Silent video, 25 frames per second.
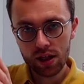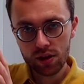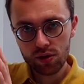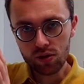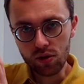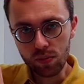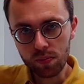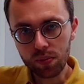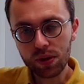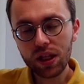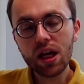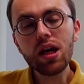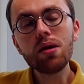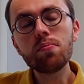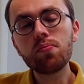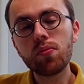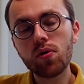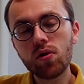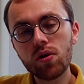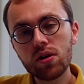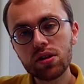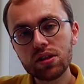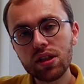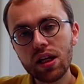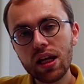to play
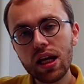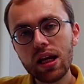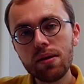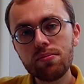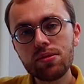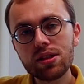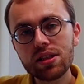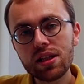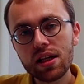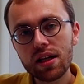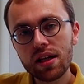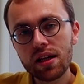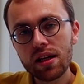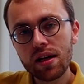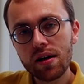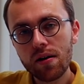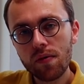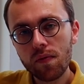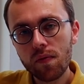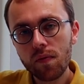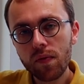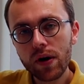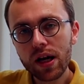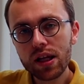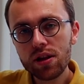board games
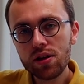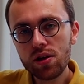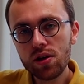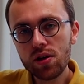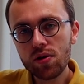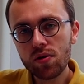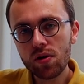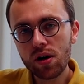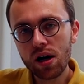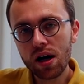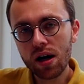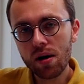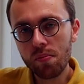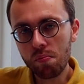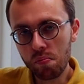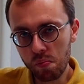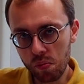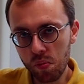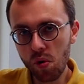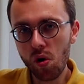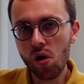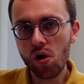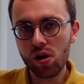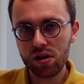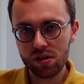when you are
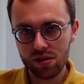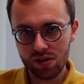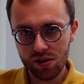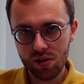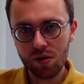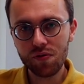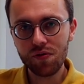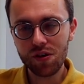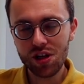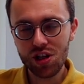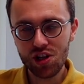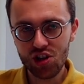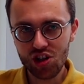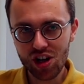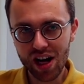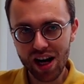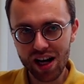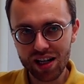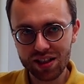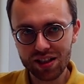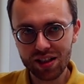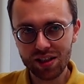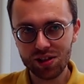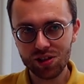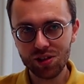bored of each
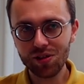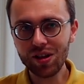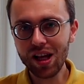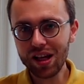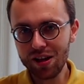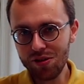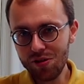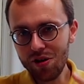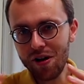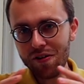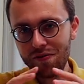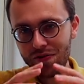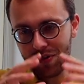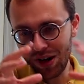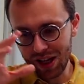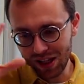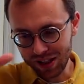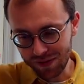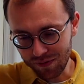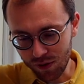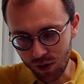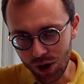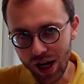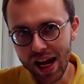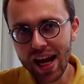other. So like you're friends
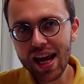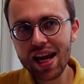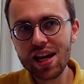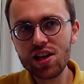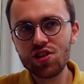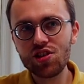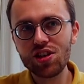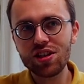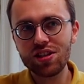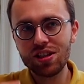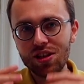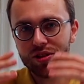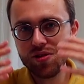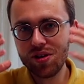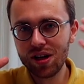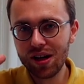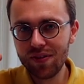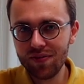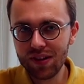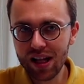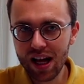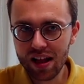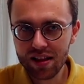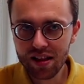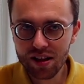for ages and you
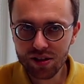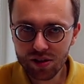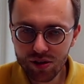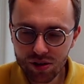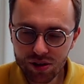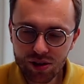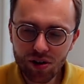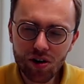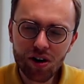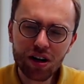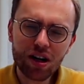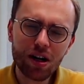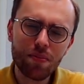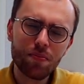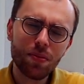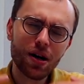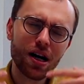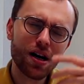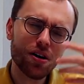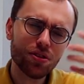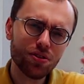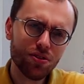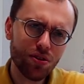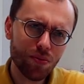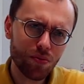have nothing to talk
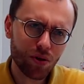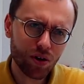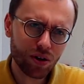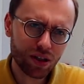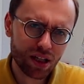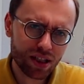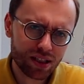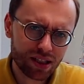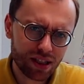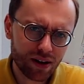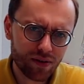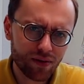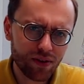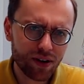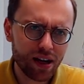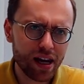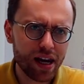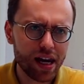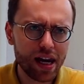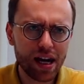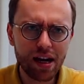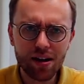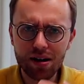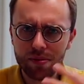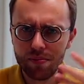about, you're more or less
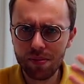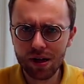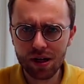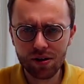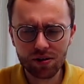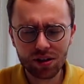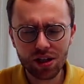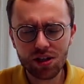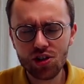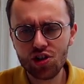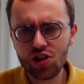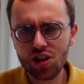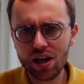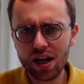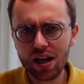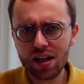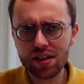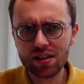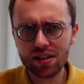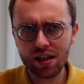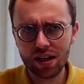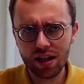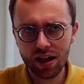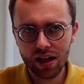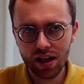aware about each
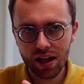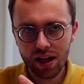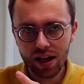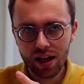other.